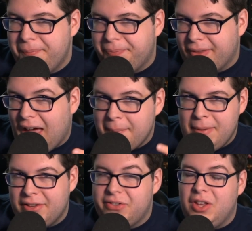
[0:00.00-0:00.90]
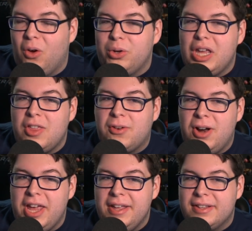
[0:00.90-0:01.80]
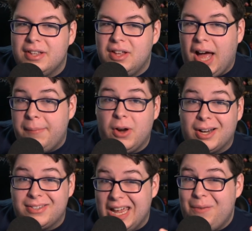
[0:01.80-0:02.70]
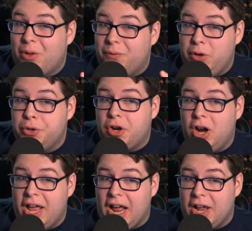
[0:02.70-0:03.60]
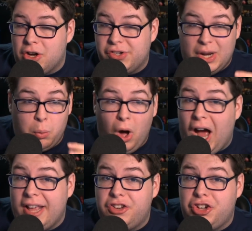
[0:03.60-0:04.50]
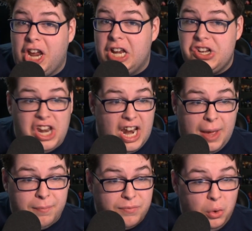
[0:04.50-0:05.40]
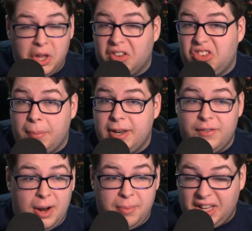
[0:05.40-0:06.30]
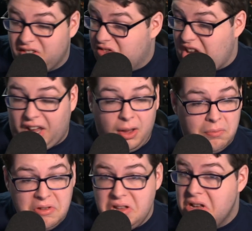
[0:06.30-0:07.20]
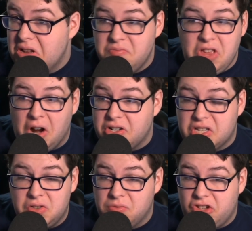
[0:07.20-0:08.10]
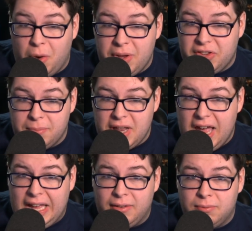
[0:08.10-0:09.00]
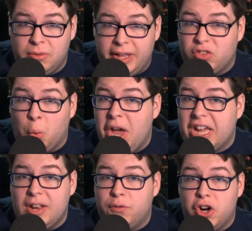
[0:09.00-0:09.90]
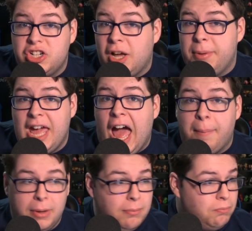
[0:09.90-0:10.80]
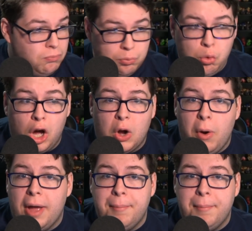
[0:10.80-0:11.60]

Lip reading: I miss the old E3. I'm very excited for the future, and I understand why it's changed, and I'm fully accepting of it. I'm like, sick. Just show me some dang Link's Awakening footage. I'll be happy. Walk away.